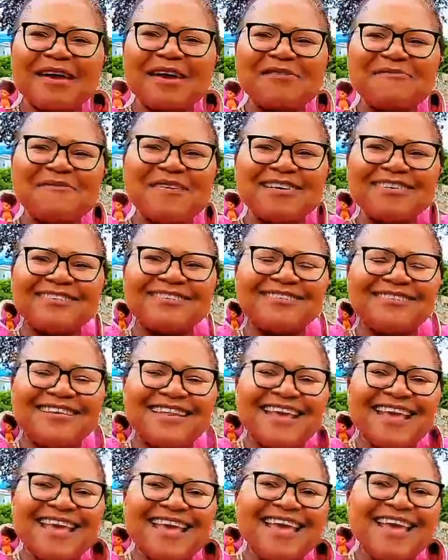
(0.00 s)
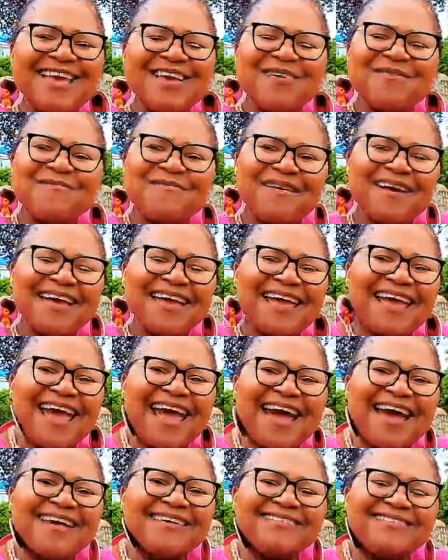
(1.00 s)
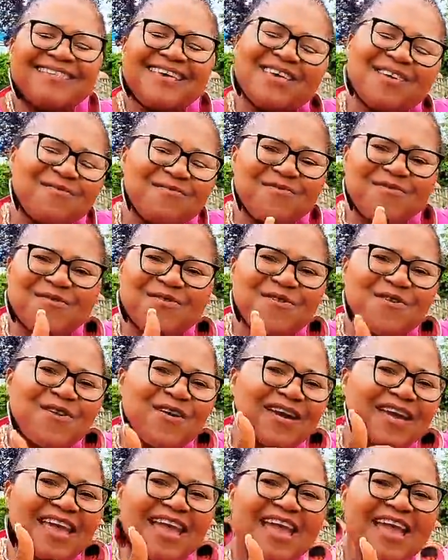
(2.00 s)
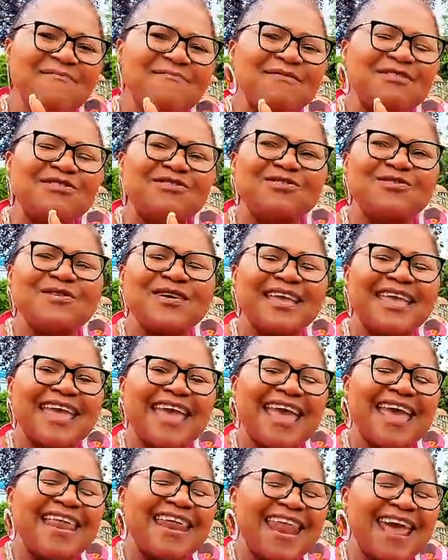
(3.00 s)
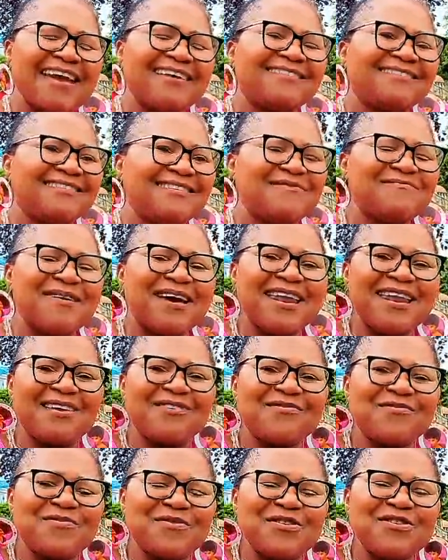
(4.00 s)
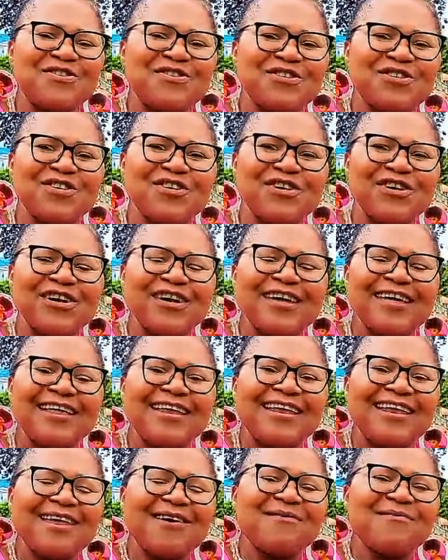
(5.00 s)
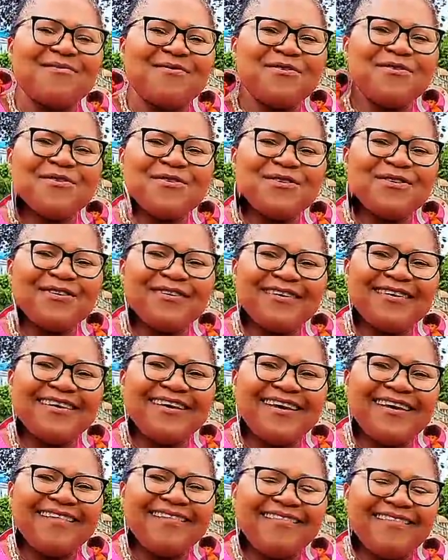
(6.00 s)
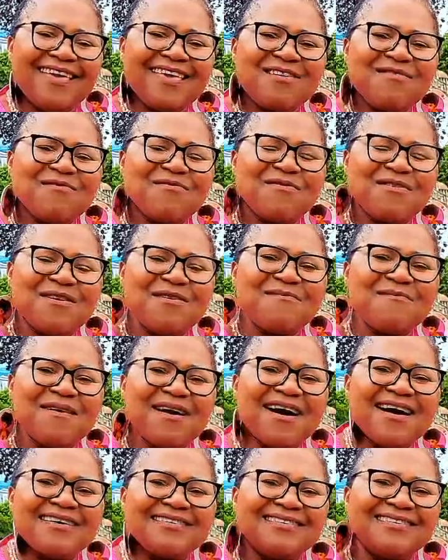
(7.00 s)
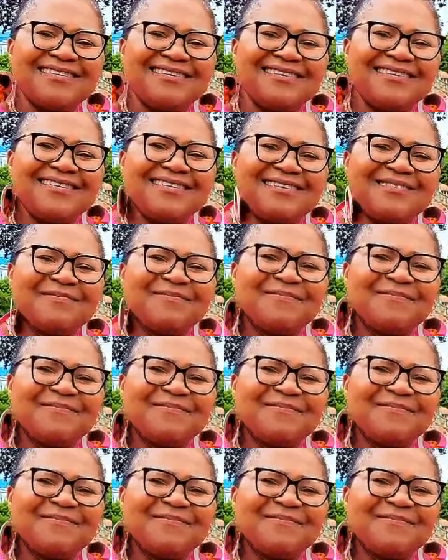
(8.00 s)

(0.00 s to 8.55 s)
getting much today. Bye guys. Thank you for rocking. I'll meet you again in my next video. Love you. Thank you very much.